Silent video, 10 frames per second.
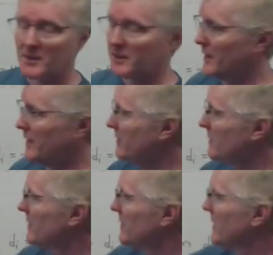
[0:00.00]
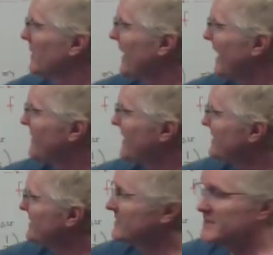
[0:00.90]
Okay? And
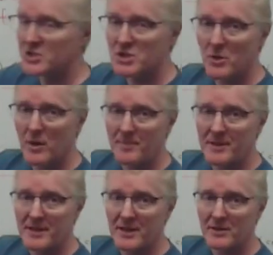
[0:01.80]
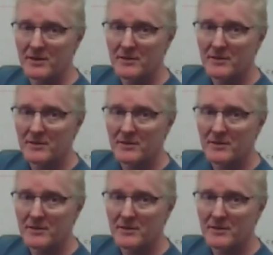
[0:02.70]
that needs to show up in here,